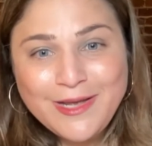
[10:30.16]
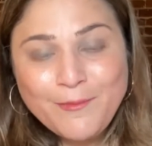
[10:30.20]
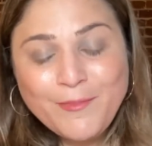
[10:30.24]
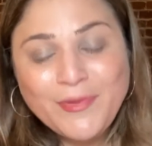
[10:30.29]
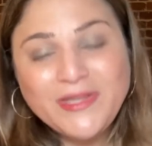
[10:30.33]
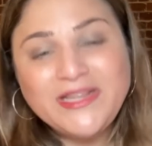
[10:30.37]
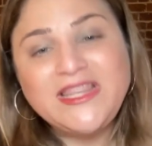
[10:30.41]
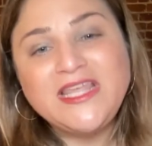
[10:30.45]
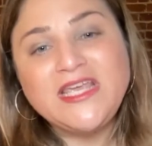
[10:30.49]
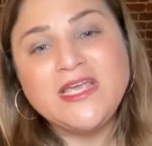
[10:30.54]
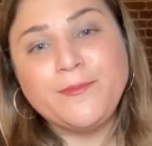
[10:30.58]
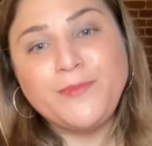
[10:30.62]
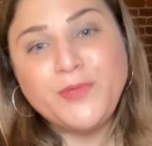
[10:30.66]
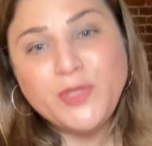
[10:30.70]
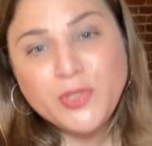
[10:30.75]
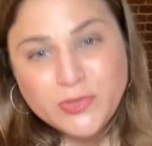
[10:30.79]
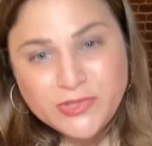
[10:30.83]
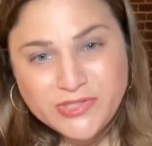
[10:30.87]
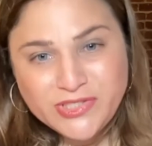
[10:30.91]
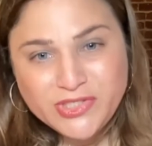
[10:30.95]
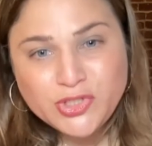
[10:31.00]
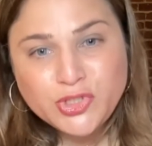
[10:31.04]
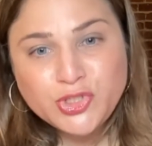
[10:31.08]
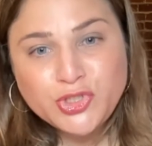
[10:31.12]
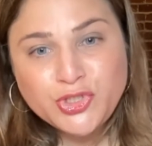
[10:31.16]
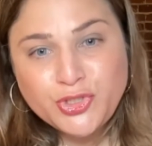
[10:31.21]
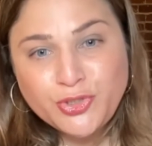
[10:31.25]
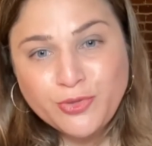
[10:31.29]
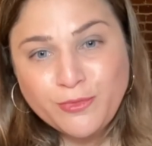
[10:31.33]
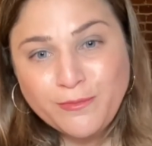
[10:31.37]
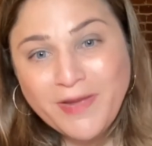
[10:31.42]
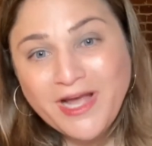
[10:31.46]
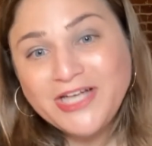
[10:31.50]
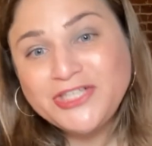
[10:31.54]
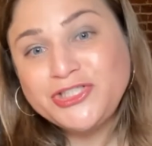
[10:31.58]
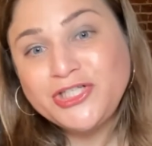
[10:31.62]
but the abuse is too
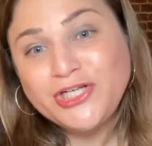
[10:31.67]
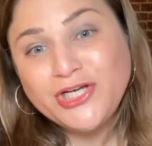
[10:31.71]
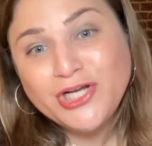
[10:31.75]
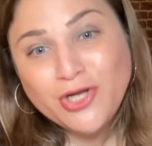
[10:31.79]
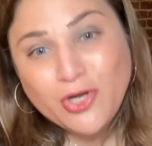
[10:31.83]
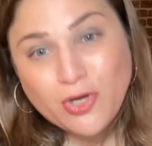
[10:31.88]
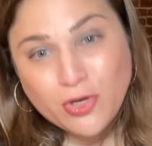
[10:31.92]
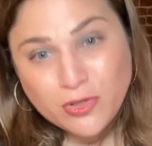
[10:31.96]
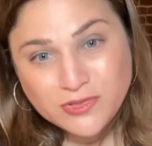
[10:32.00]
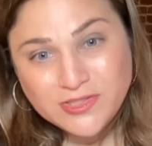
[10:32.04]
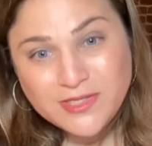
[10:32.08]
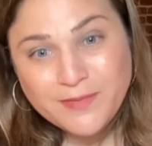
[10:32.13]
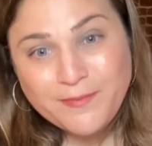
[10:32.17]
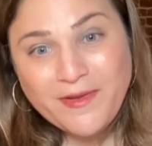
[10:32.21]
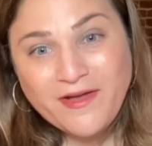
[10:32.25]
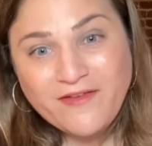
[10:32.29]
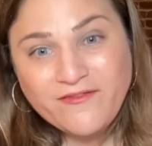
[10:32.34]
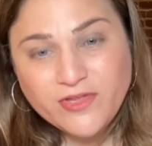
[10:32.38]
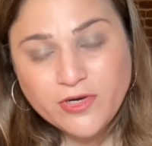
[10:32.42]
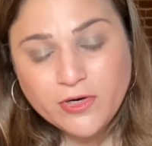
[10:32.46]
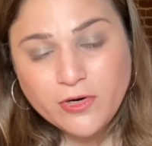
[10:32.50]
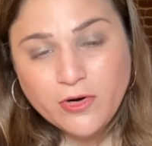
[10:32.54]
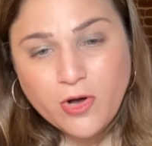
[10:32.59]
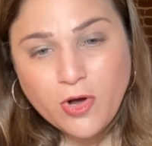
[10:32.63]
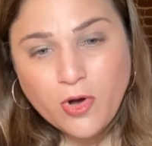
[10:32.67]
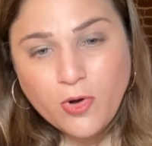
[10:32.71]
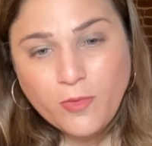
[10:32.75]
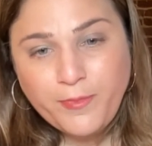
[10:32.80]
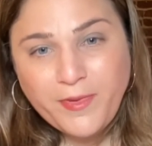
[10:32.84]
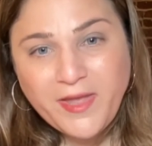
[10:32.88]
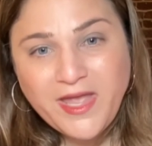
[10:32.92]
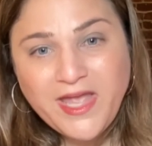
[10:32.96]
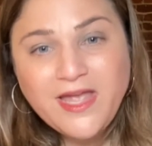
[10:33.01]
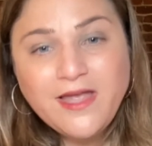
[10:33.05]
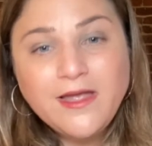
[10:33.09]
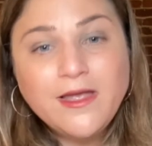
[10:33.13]
much and it goes above their
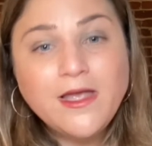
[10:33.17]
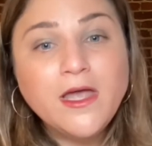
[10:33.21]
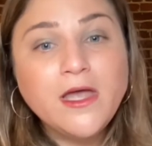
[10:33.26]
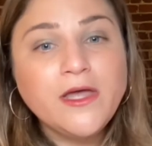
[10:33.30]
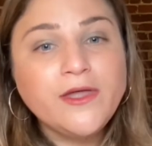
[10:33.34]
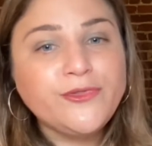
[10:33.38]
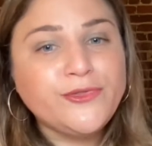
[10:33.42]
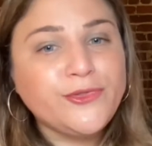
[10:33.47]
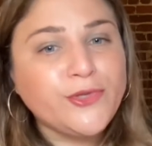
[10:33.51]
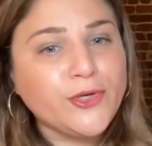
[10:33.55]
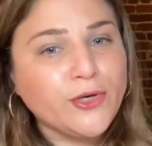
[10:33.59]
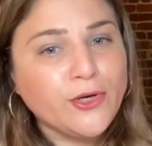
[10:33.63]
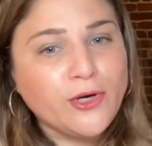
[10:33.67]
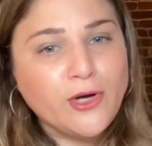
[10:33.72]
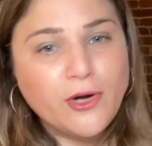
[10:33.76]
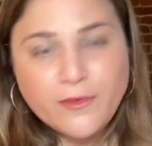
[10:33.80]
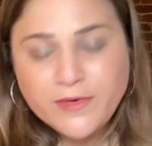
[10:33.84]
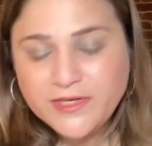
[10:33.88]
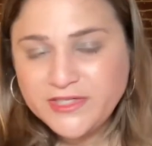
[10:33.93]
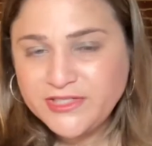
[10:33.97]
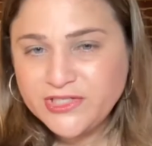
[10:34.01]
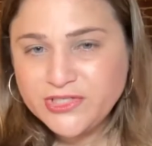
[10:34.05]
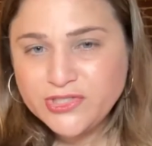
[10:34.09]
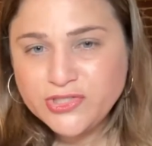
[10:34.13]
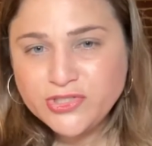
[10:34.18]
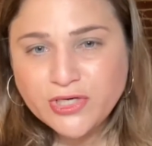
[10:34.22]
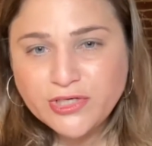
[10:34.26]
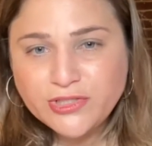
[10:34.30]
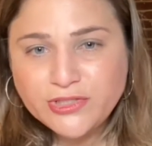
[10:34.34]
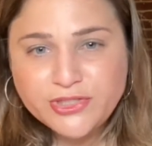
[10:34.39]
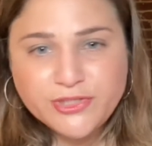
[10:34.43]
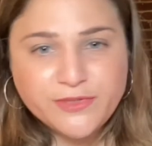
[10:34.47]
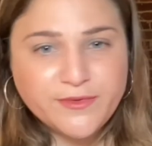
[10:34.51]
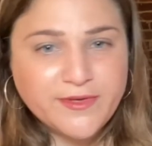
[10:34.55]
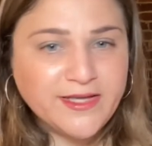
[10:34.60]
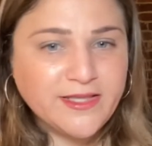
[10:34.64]
coping, they're going to
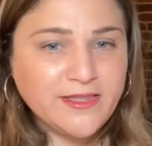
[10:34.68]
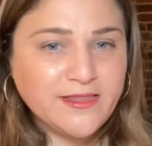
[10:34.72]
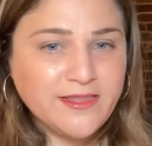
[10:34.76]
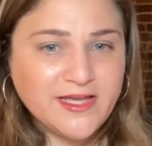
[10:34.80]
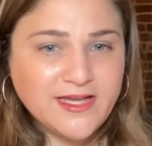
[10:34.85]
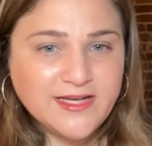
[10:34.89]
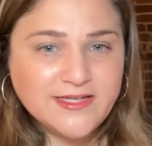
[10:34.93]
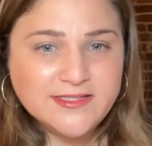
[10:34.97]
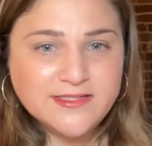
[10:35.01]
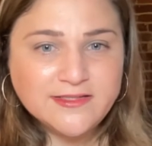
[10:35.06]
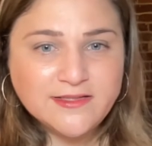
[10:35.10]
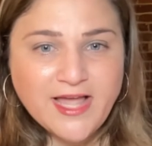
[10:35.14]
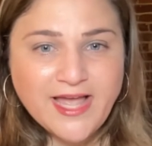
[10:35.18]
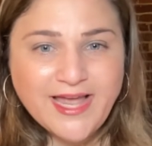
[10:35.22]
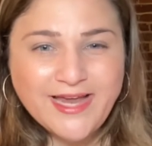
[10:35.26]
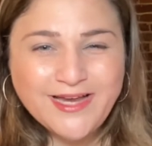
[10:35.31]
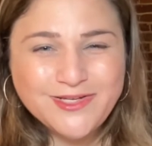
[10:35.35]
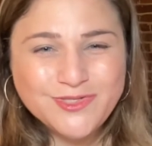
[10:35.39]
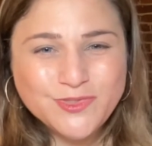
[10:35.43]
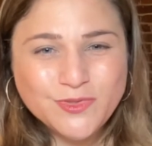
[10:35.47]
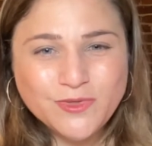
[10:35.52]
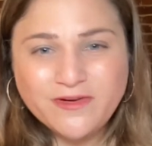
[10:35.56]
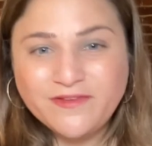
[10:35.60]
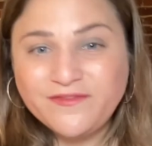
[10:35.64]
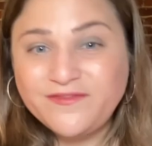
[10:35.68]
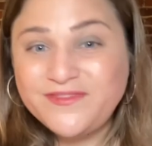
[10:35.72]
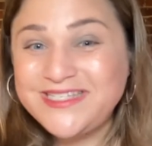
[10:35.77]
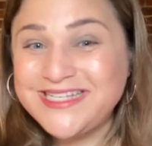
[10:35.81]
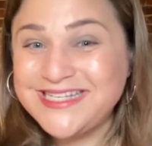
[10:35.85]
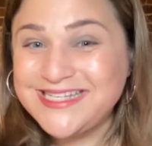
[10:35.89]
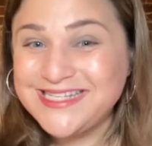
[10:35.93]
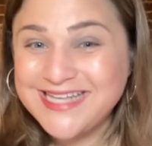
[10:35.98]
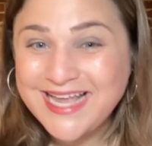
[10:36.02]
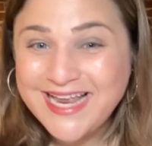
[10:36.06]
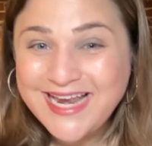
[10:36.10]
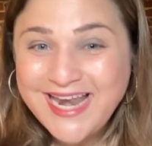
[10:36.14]
start doing things like sort of
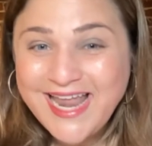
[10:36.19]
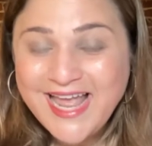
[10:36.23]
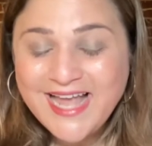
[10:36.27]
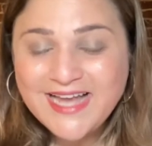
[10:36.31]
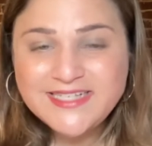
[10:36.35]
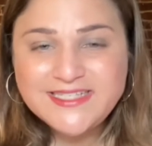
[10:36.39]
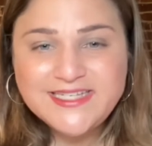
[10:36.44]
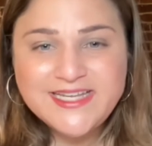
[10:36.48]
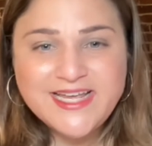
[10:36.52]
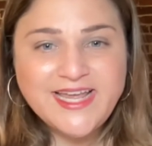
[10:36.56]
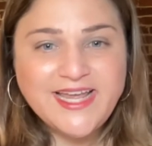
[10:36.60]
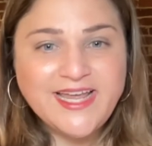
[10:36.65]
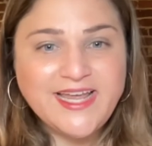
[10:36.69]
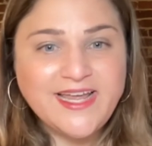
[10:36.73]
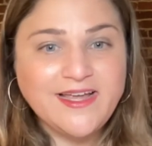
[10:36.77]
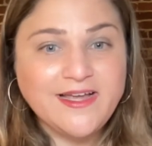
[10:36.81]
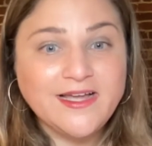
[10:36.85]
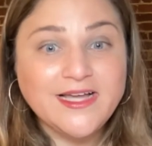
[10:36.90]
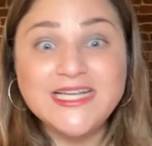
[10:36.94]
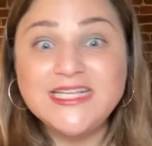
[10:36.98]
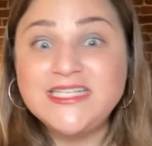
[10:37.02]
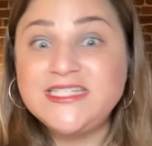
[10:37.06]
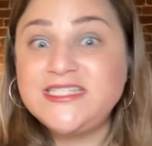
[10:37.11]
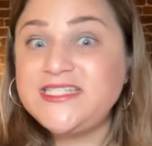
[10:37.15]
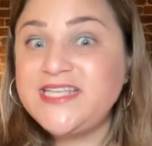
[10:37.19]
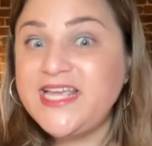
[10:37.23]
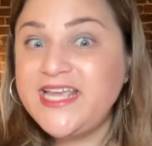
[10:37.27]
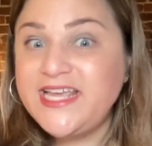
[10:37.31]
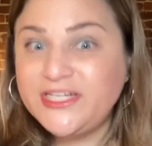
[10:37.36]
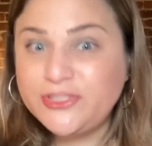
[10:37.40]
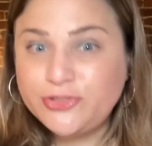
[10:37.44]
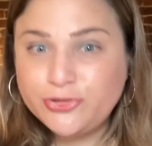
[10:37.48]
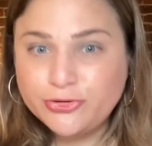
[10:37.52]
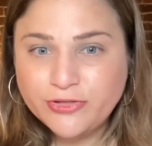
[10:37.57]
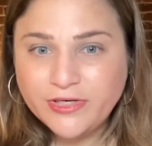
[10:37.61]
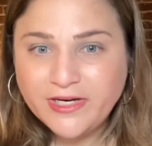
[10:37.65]
disconnecting,
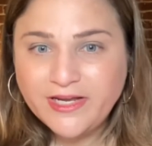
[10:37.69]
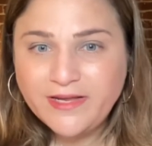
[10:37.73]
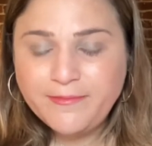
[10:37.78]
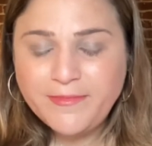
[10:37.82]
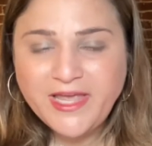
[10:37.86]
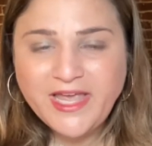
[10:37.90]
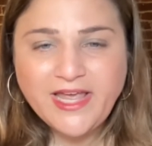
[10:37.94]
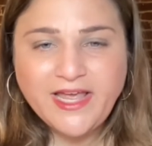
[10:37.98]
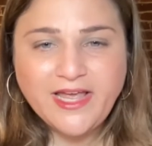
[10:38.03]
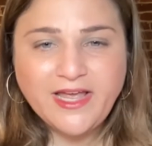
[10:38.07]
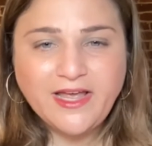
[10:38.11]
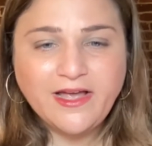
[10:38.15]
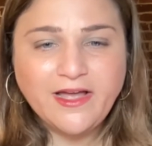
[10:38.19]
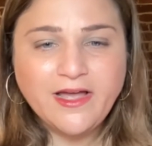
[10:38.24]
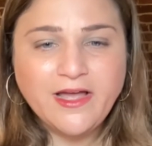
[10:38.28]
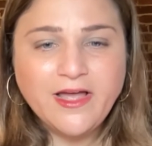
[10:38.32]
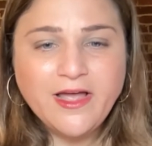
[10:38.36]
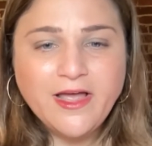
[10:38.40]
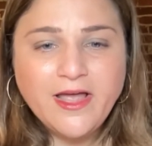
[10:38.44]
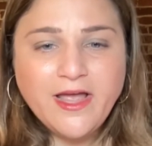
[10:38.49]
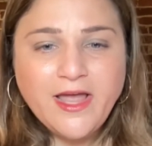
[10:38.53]
daydreaming.